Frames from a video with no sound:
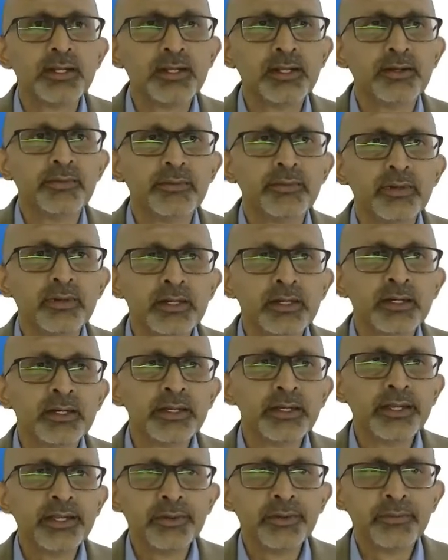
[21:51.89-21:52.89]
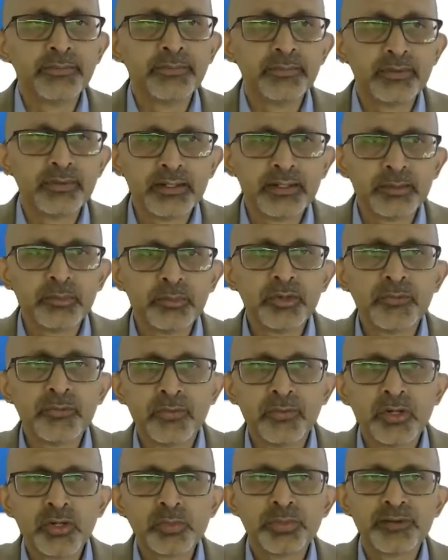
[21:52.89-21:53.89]
About
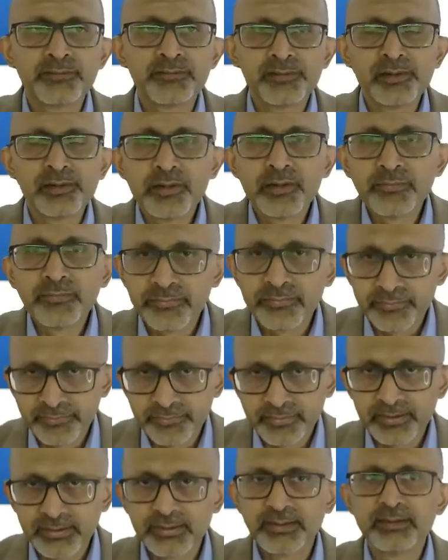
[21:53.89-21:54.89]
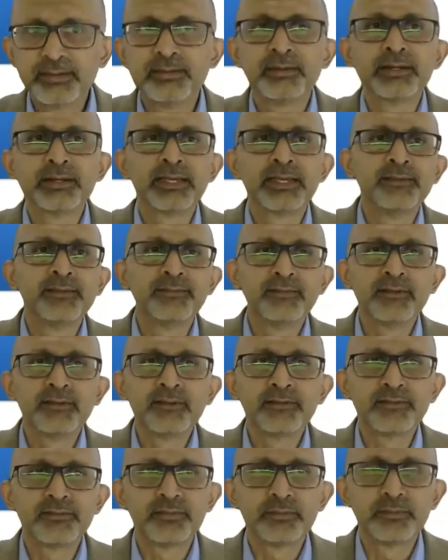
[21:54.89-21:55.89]
4% of
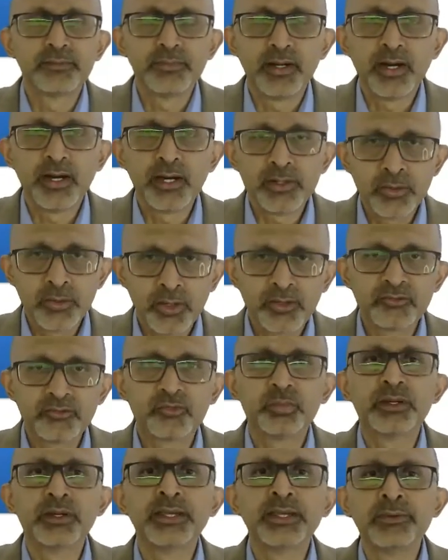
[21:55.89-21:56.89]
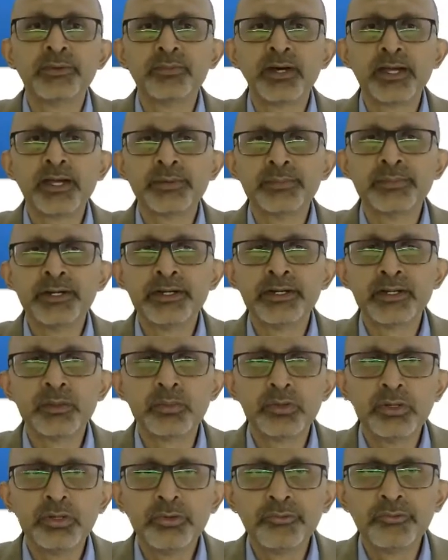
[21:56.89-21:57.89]
cancers are caused by environmental
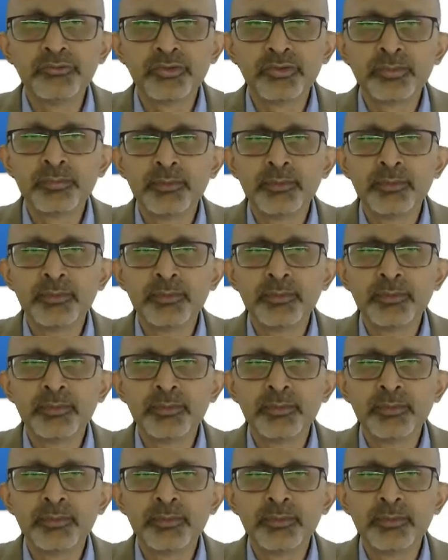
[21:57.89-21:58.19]
pollution.